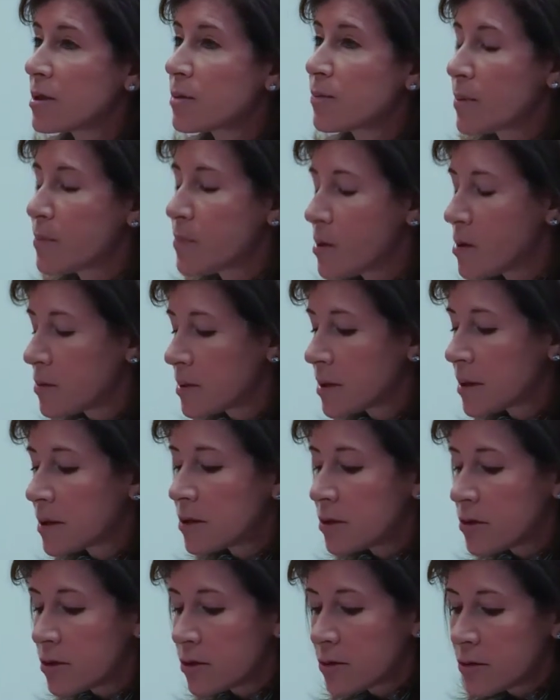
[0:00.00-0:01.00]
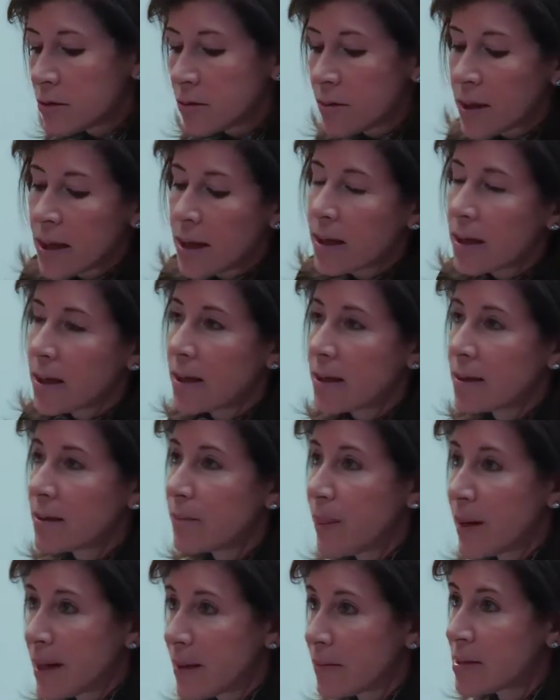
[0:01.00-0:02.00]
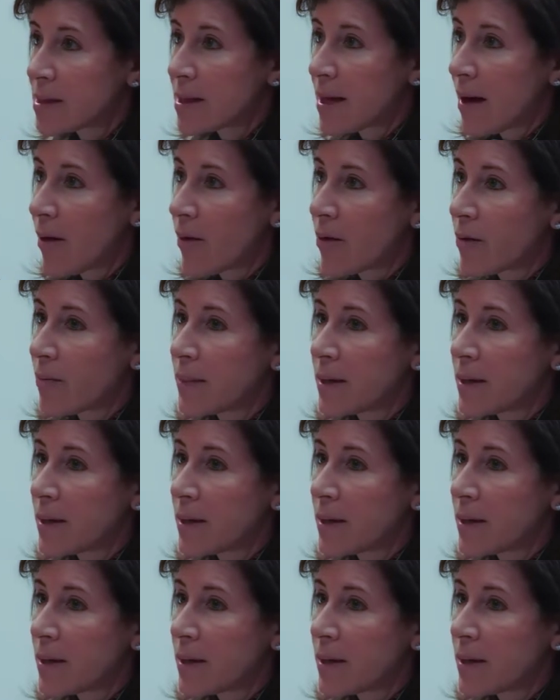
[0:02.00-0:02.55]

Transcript: is proposing to do in BAM South,